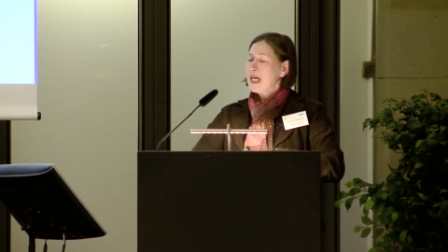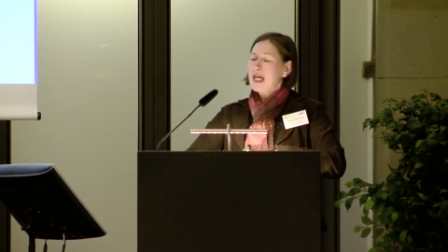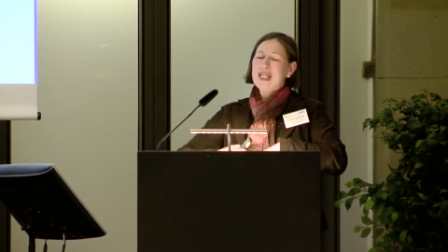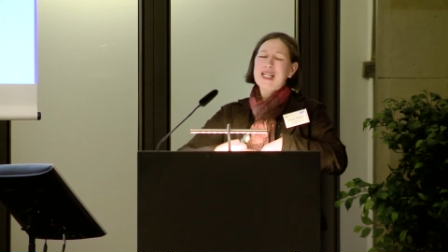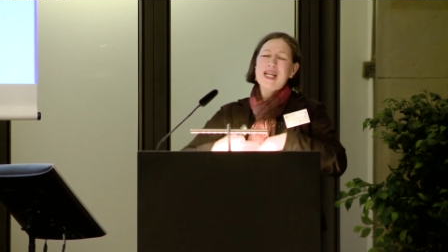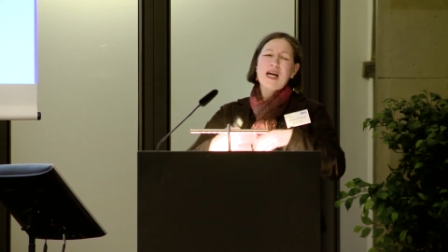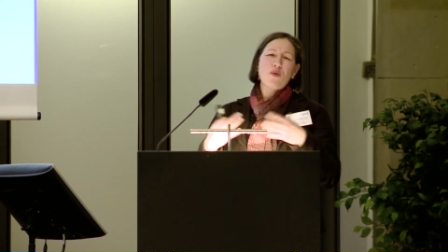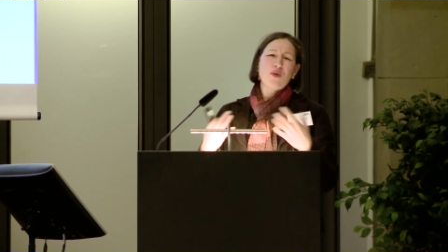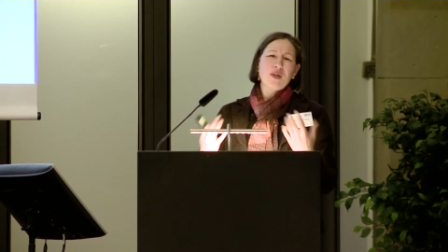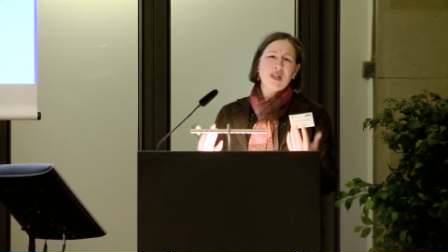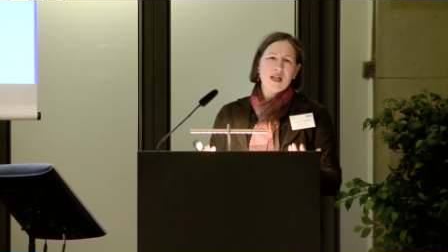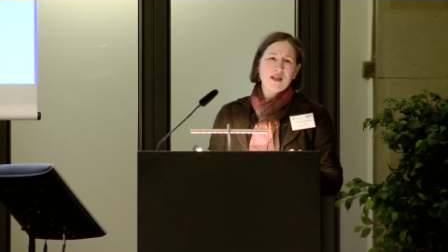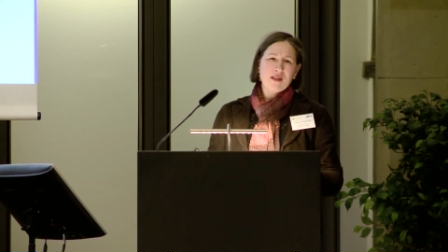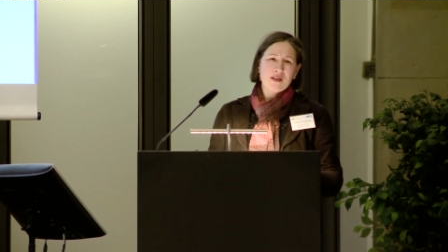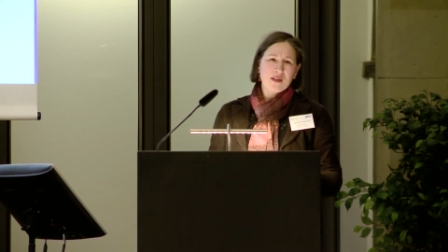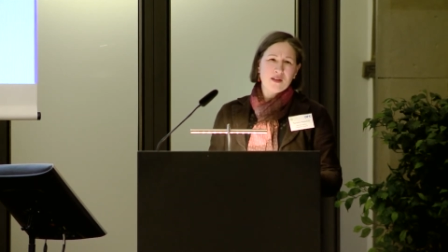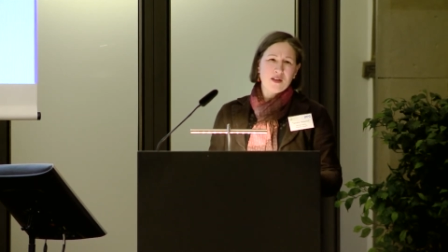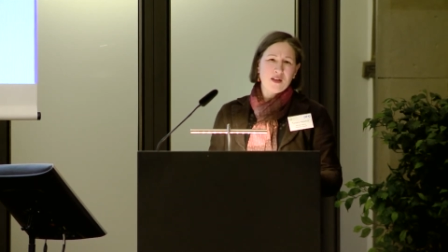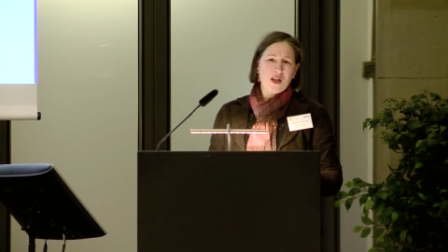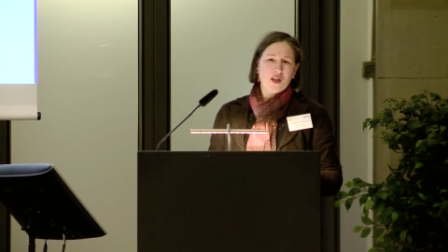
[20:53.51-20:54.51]
nowadays
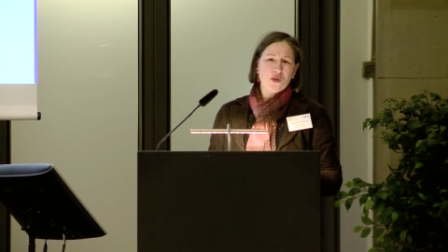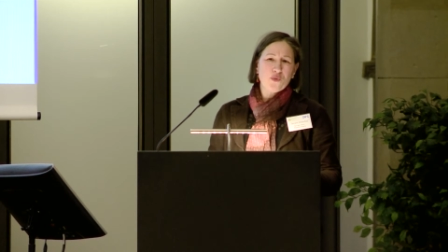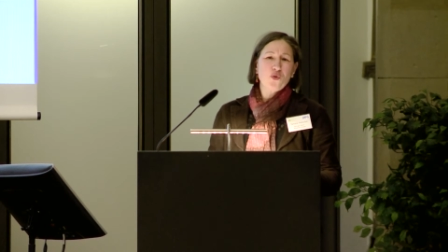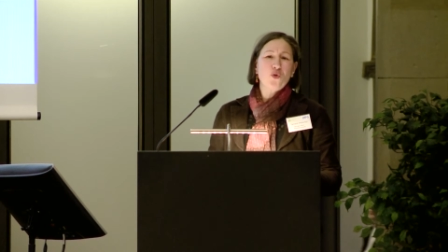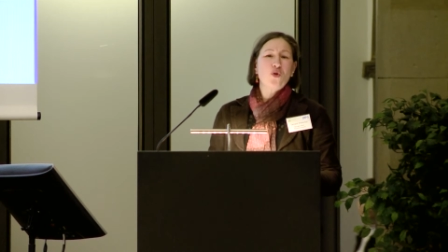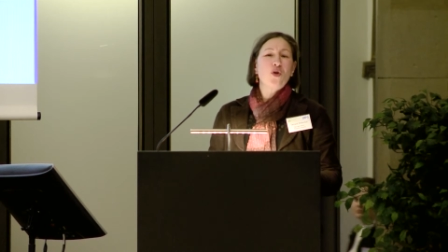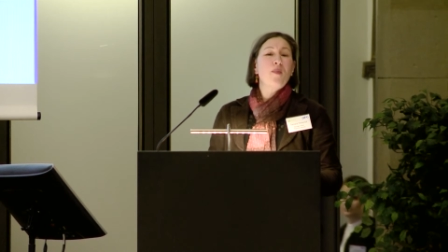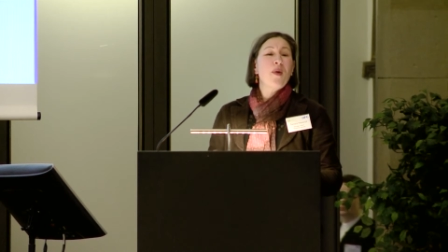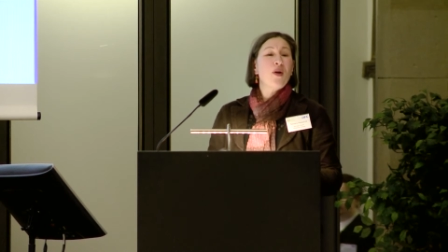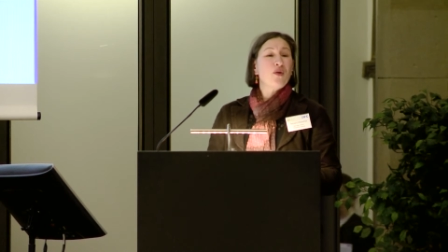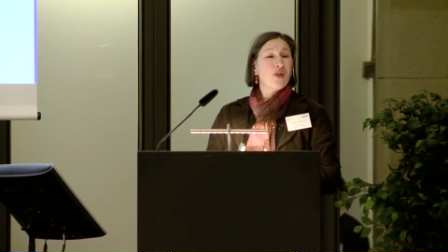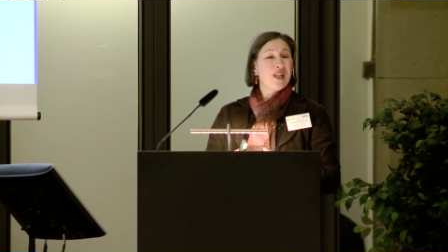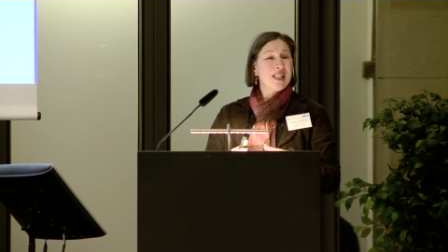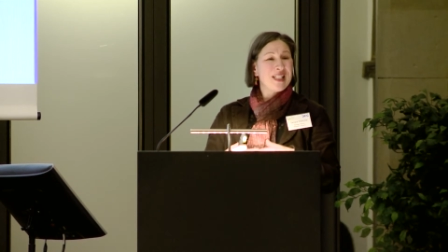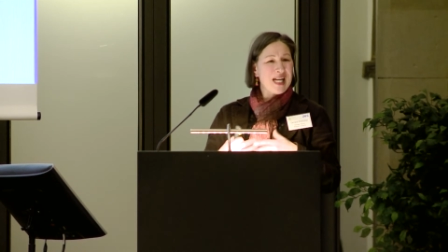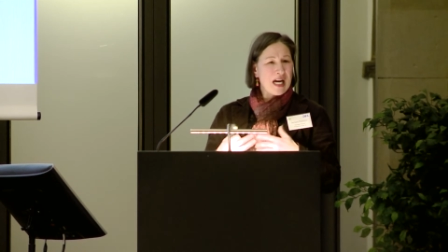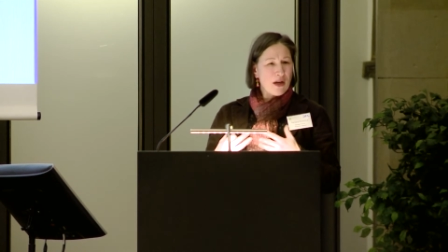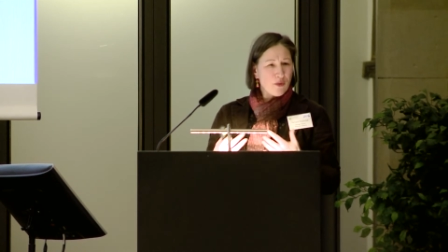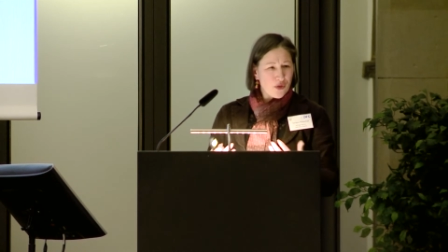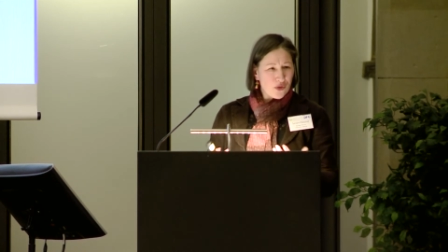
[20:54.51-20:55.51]
there's a lot of talk about a
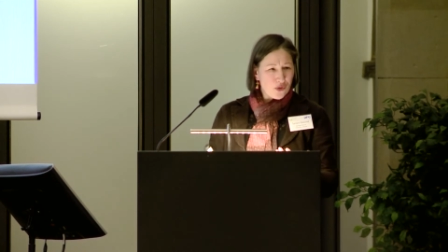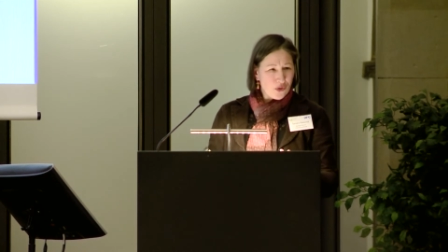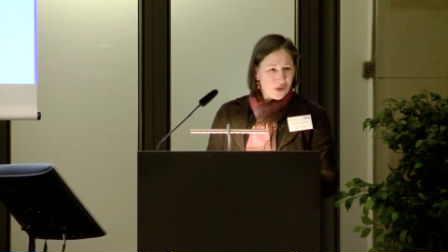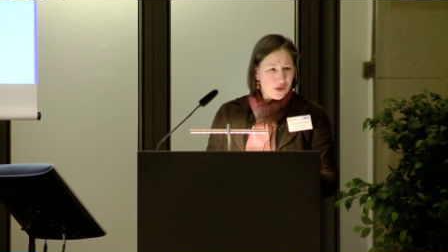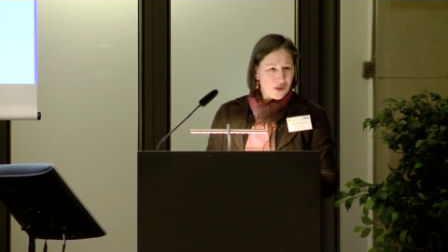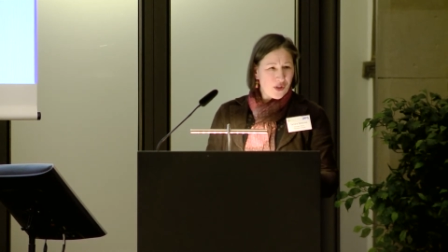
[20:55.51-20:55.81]
guarantor,